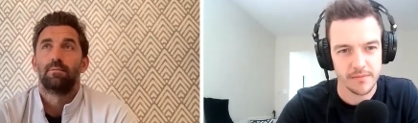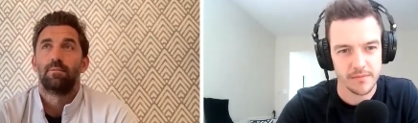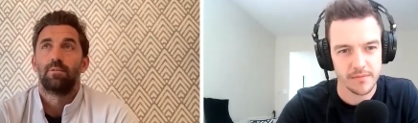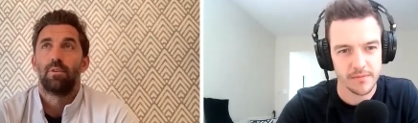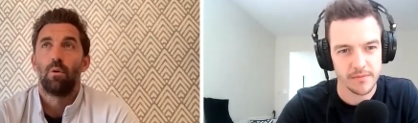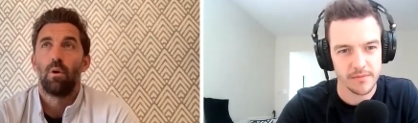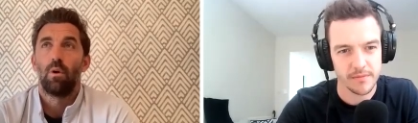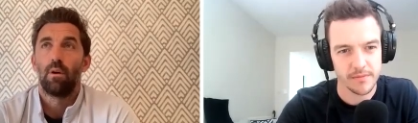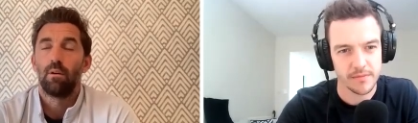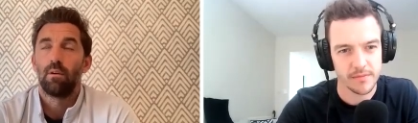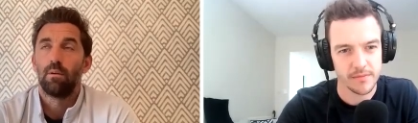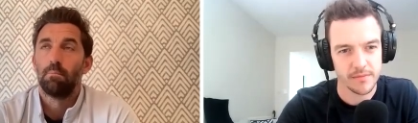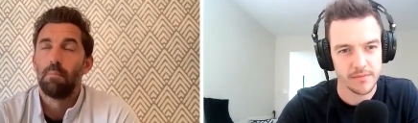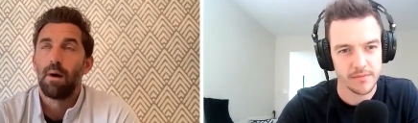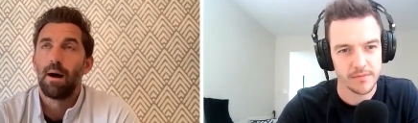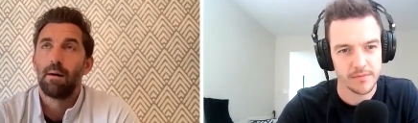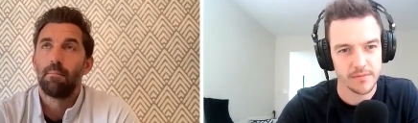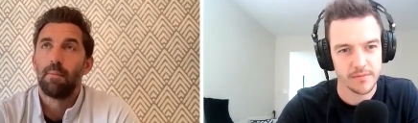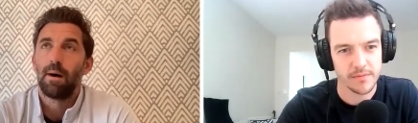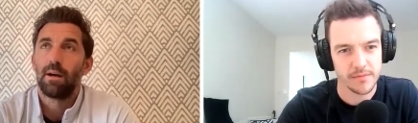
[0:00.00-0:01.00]
Speaker 1: for
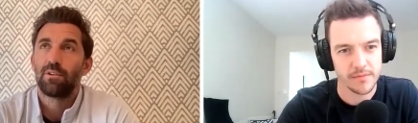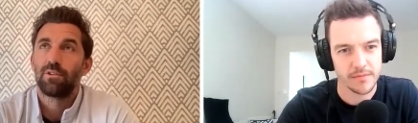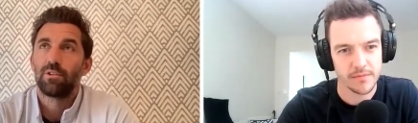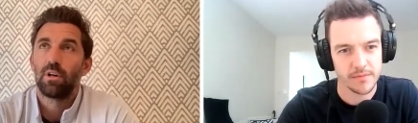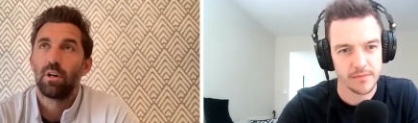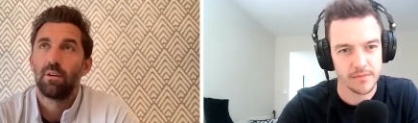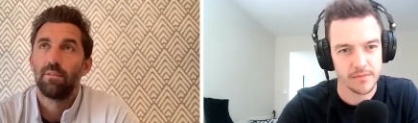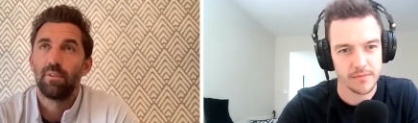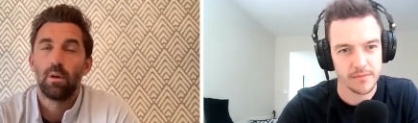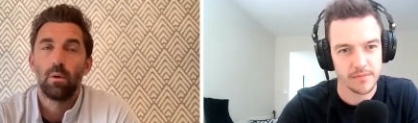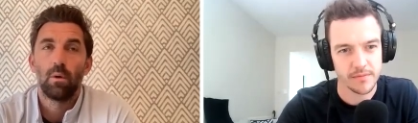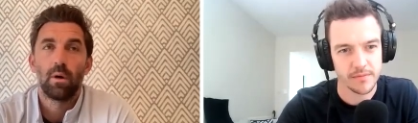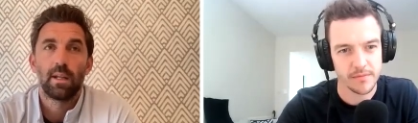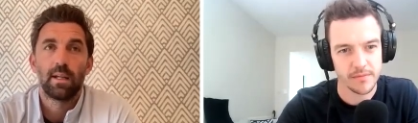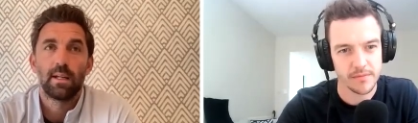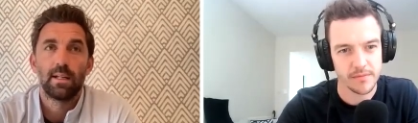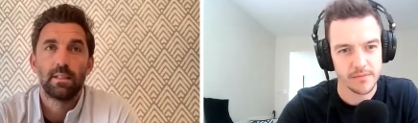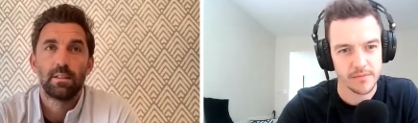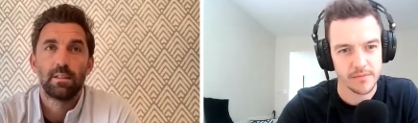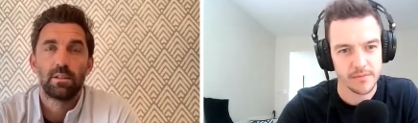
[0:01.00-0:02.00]
what my, my sort of view
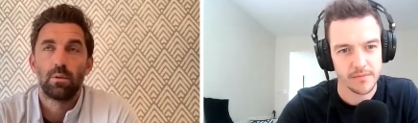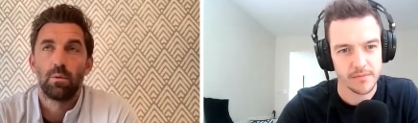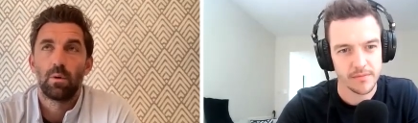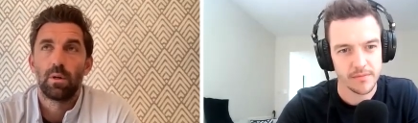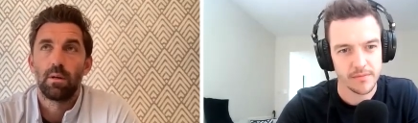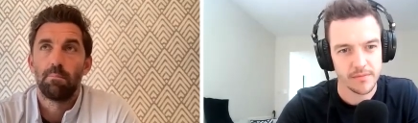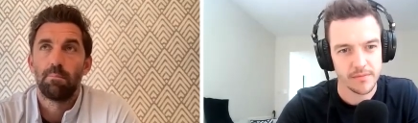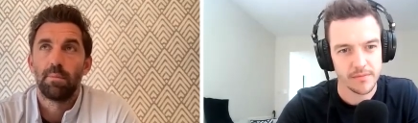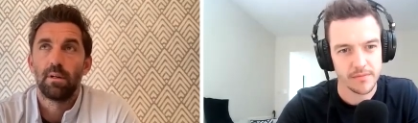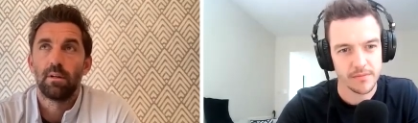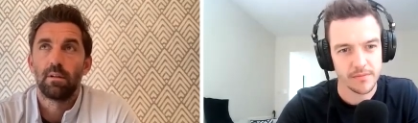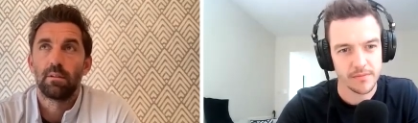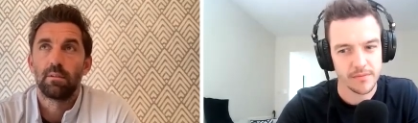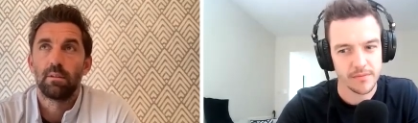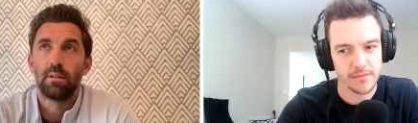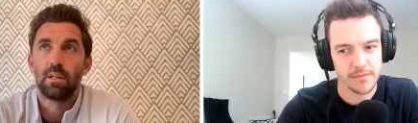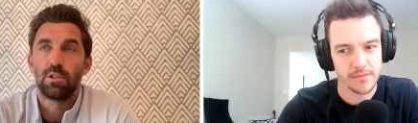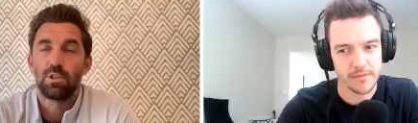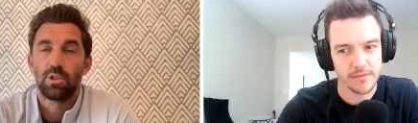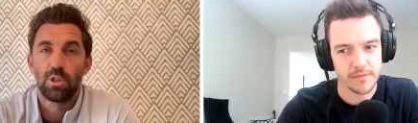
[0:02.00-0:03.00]
on it is, you want to
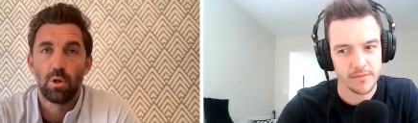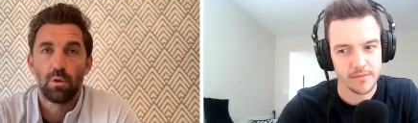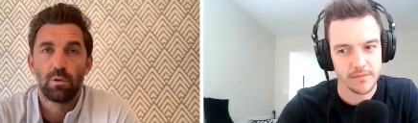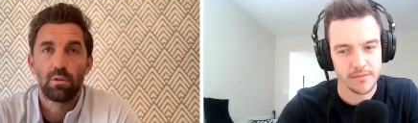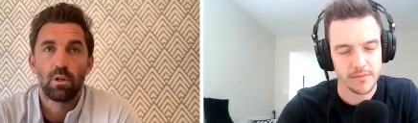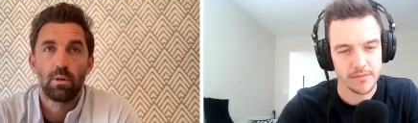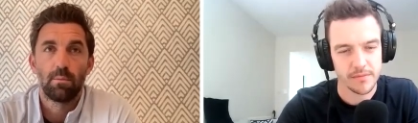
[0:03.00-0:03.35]
build this youth